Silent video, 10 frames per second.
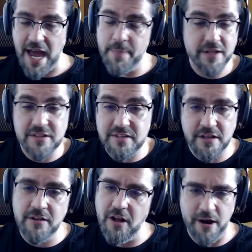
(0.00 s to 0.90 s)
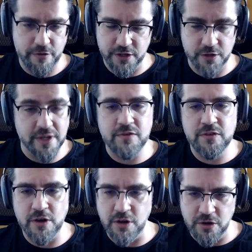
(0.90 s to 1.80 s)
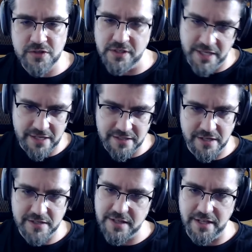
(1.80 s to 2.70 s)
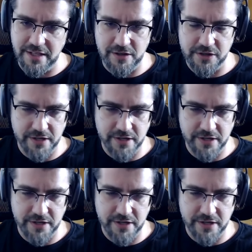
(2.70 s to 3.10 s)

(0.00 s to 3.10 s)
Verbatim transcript: I bet it's still hard for you, even though you're using the easiest thing that you